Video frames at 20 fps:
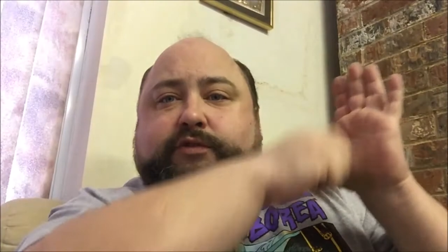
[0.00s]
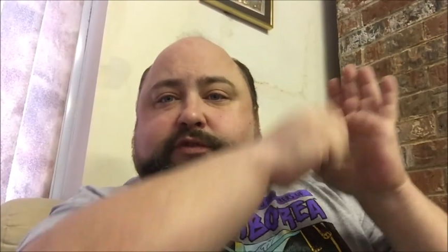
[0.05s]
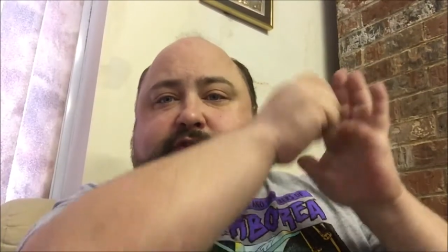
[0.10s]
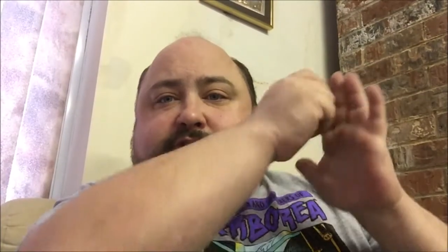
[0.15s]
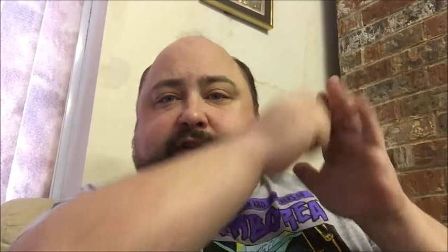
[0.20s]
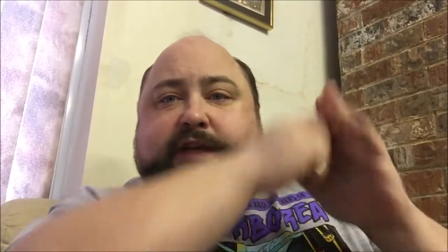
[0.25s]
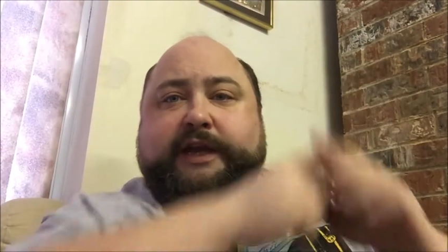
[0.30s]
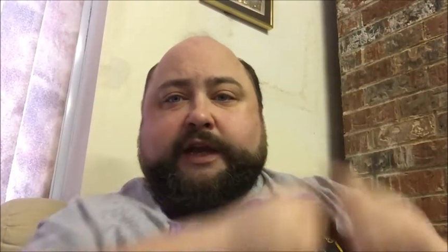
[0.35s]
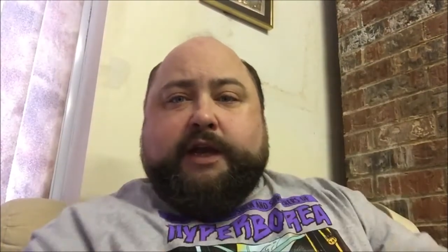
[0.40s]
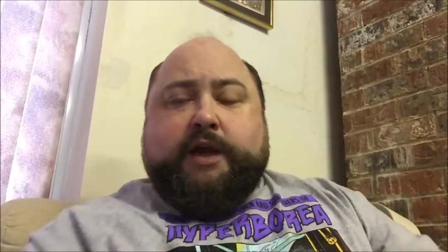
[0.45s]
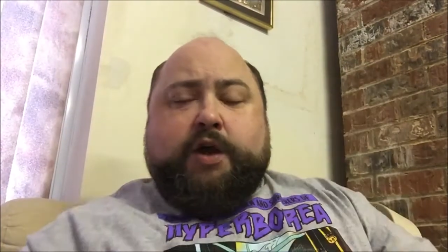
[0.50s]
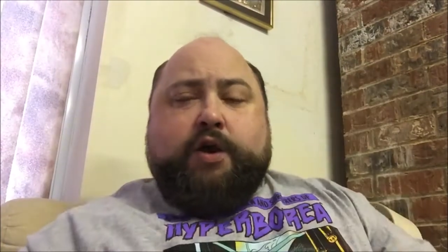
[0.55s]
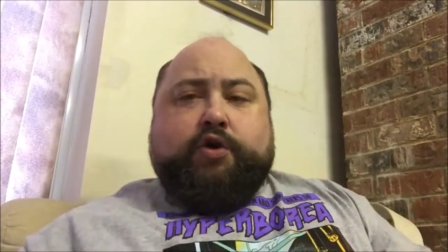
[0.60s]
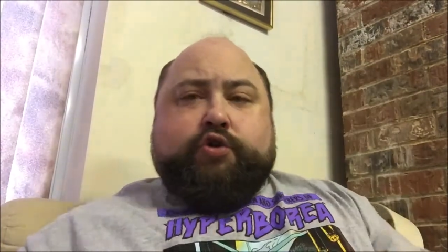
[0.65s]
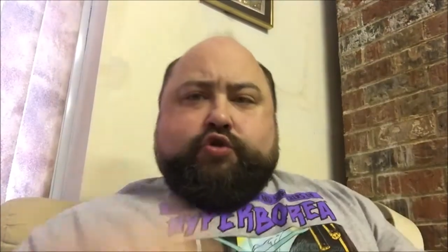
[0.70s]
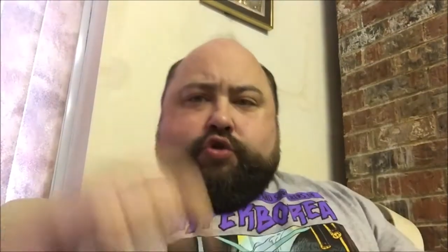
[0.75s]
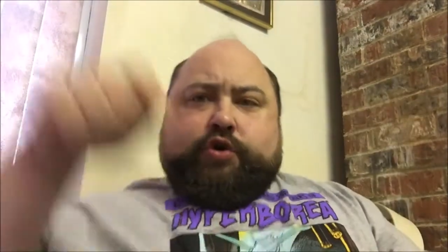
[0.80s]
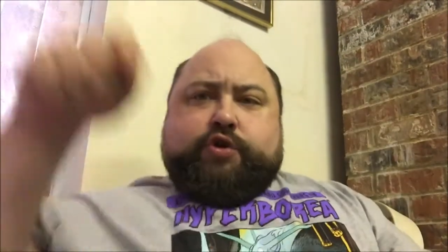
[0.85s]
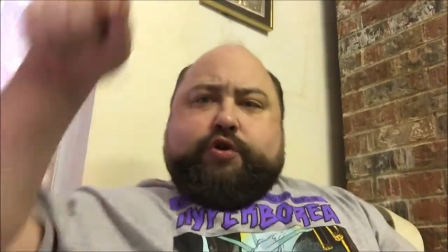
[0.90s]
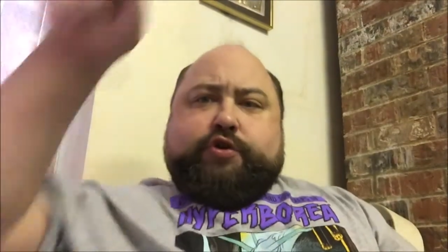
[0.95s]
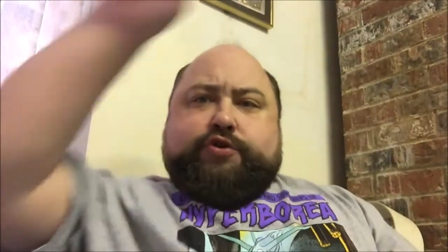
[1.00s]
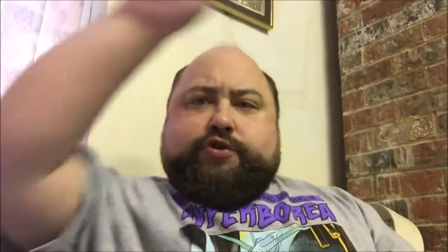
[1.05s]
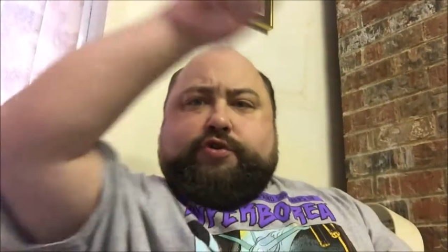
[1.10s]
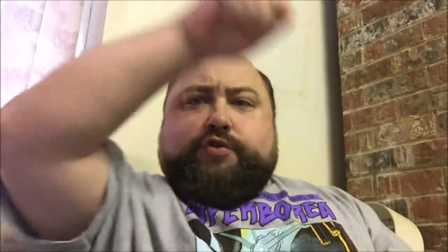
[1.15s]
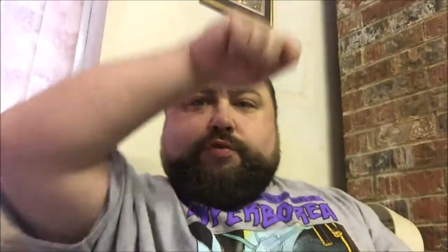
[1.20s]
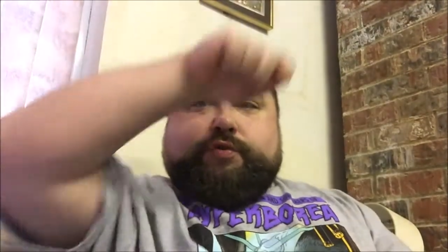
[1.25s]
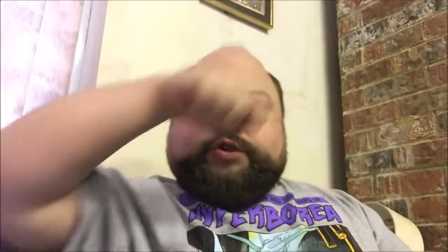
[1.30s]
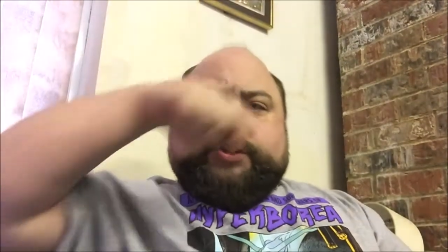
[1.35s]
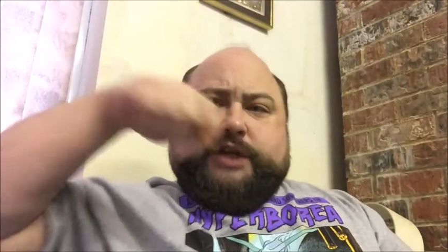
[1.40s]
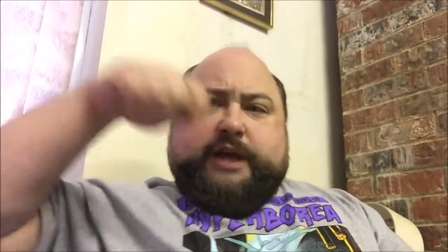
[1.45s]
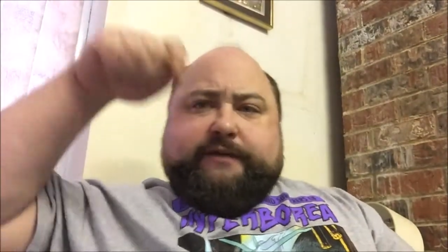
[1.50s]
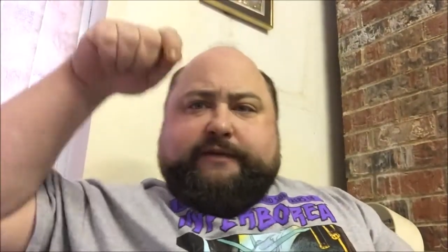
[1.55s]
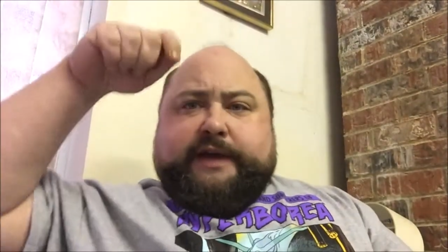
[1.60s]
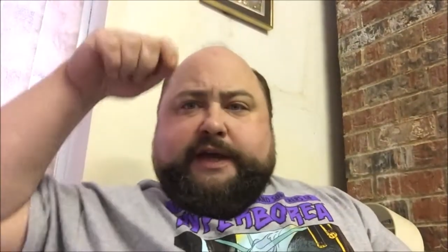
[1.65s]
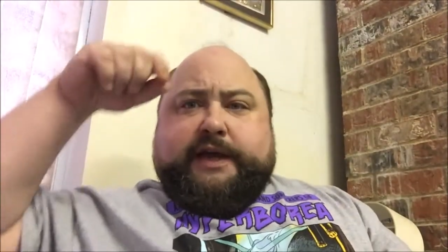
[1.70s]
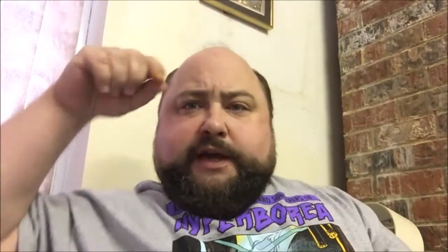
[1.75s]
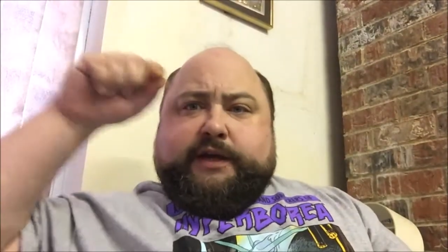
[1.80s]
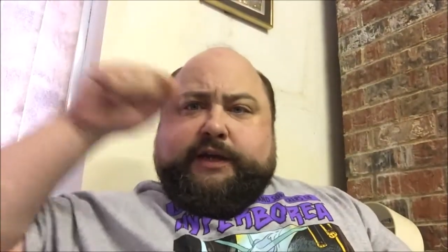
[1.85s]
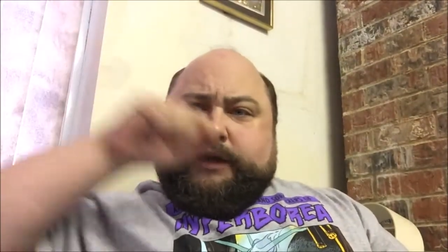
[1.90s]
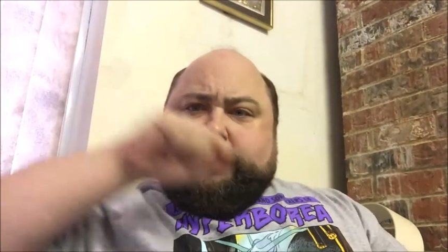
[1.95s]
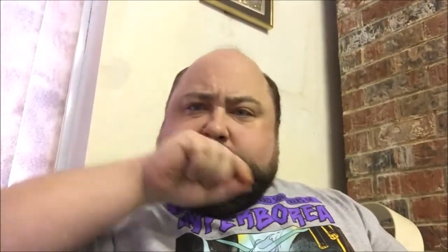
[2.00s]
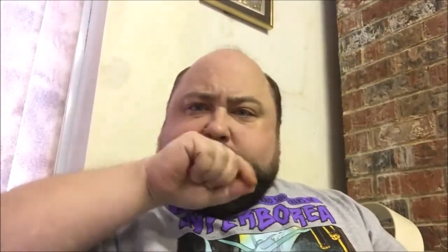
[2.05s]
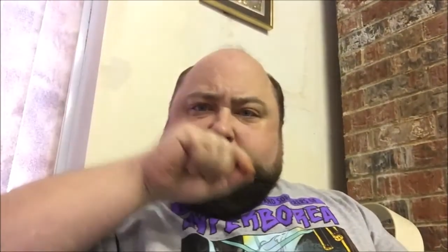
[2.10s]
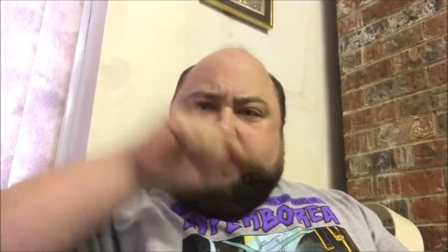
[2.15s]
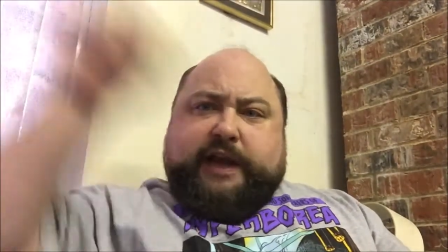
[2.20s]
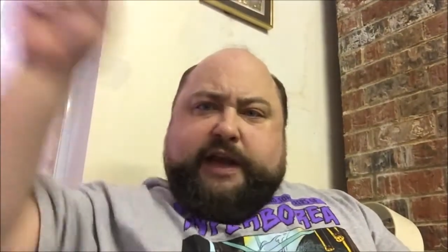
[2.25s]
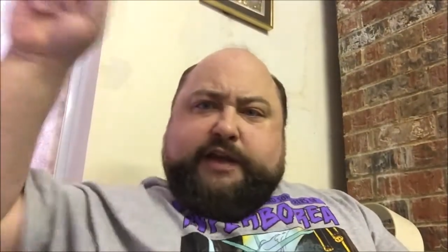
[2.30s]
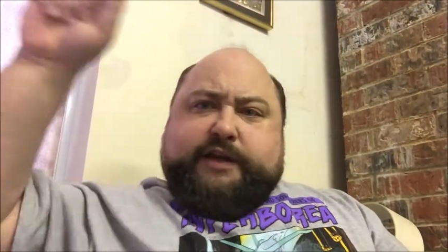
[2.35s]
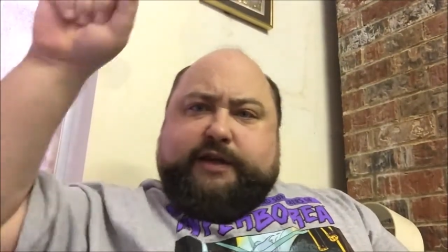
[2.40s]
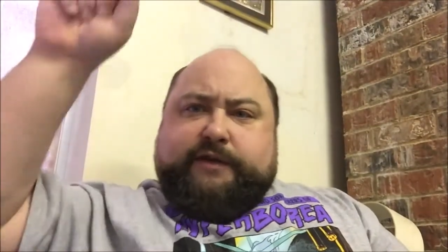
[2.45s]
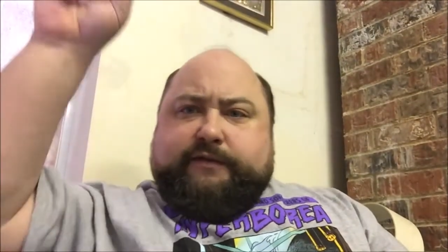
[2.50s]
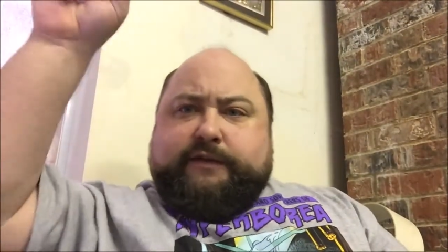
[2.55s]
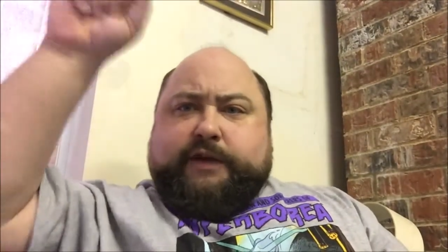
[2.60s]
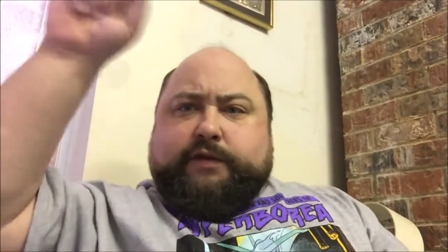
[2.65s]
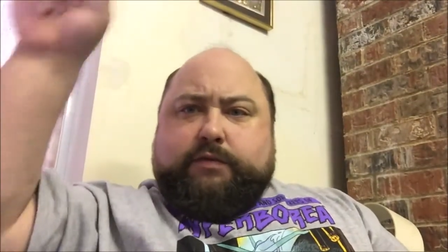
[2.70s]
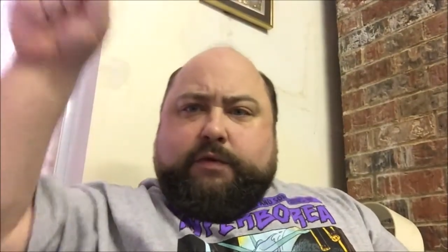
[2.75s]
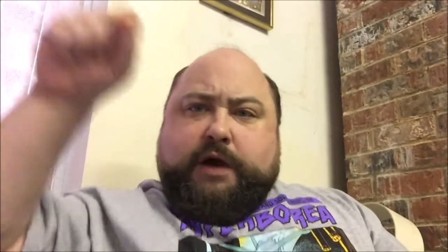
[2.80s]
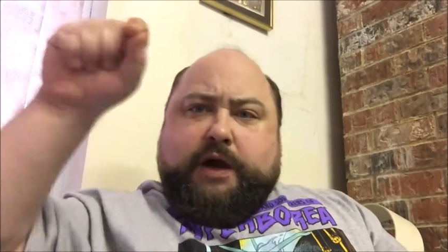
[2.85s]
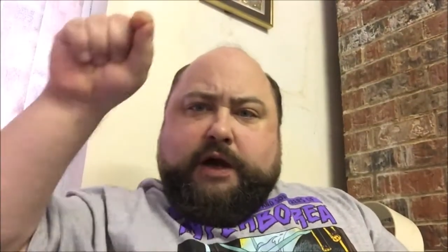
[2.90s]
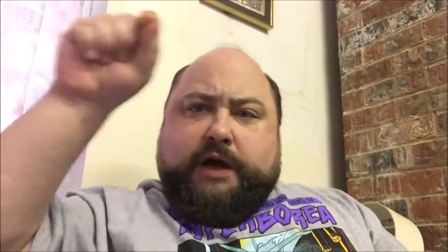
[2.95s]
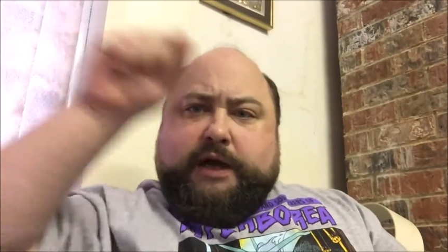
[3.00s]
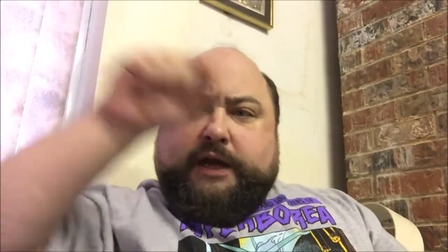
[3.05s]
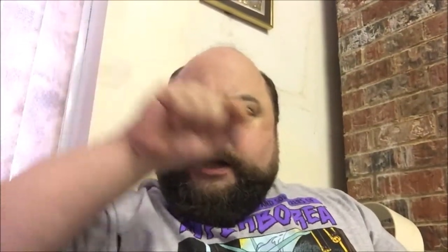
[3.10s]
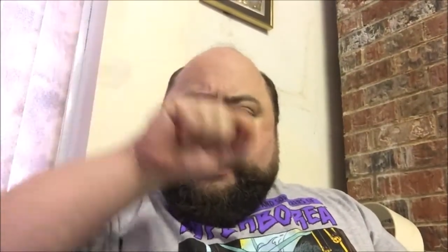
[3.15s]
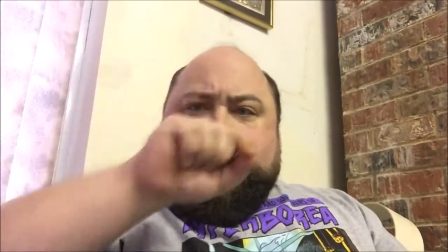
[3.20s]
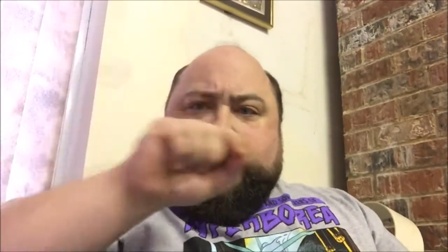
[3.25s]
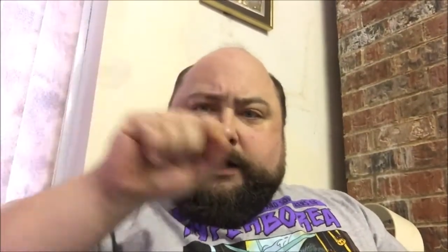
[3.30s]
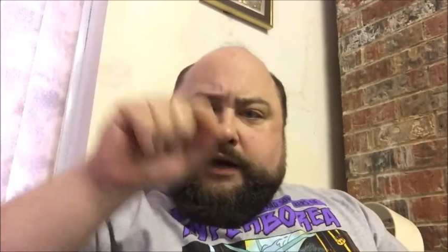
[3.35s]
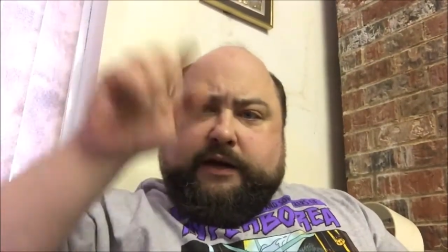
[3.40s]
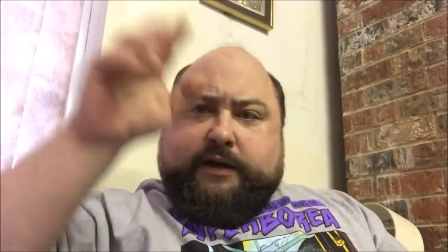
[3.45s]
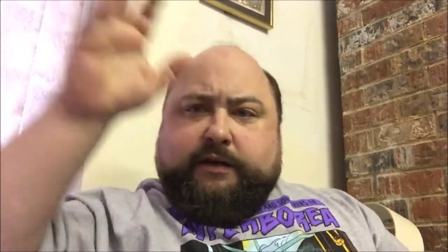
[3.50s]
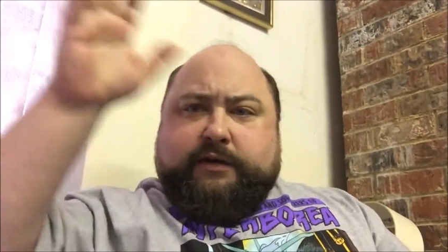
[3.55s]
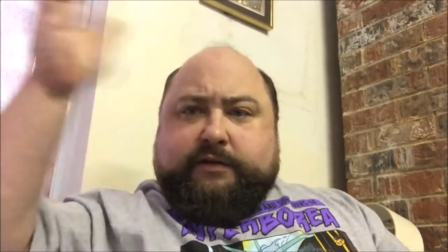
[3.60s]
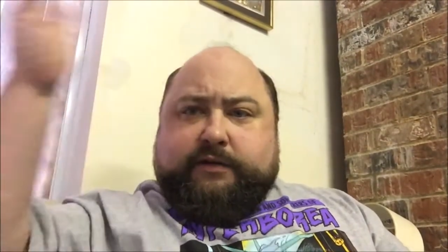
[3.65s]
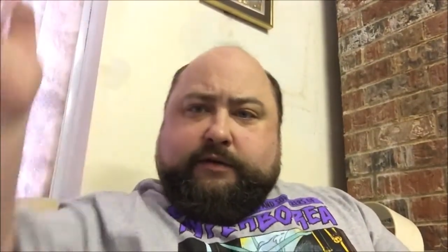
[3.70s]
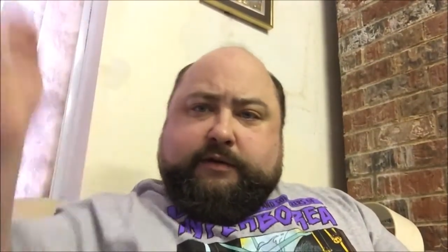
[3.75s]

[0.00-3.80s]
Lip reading: Say you're in a huge cavern, it's 80 feet wide,